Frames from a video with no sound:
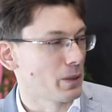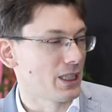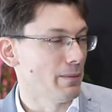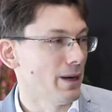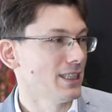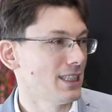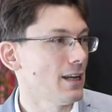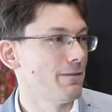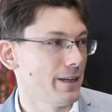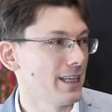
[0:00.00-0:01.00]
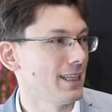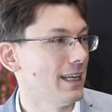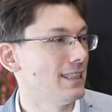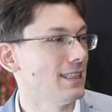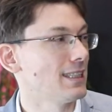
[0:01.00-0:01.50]
but they might still think
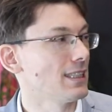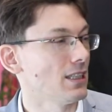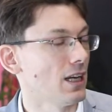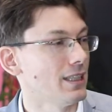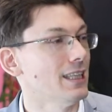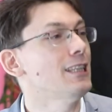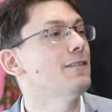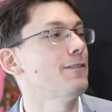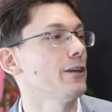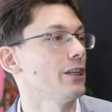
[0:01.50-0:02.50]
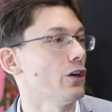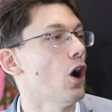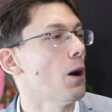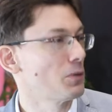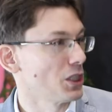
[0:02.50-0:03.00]
it is an inferior
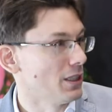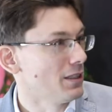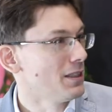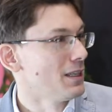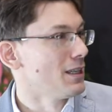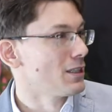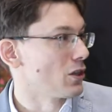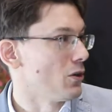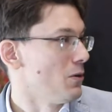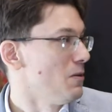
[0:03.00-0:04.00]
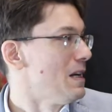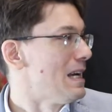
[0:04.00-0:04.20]
option. So